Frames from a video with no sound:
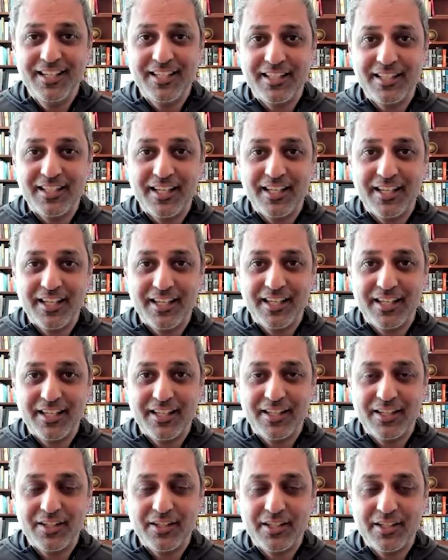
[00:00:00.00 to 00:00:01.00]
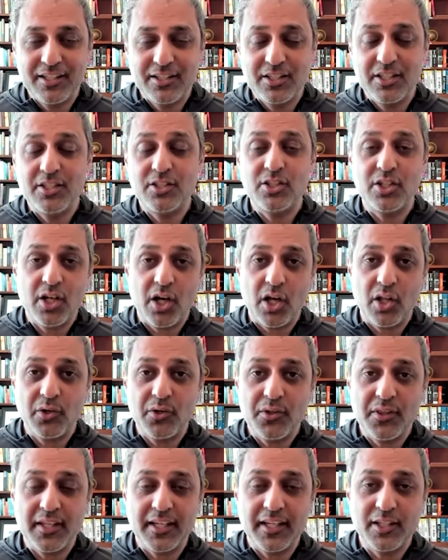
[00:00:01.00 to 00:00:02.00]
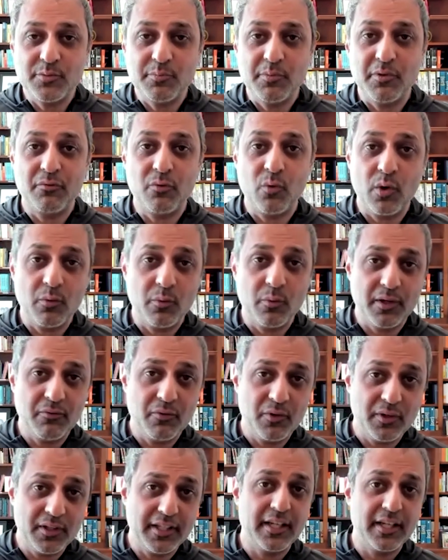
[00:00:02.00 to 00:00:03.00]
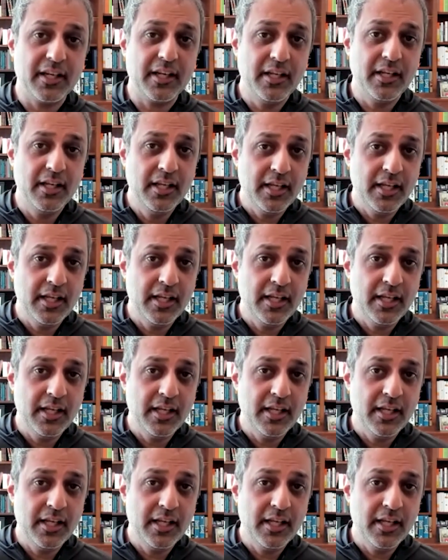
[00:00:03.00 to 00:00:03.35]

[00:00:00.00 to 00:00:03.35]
into color things before we really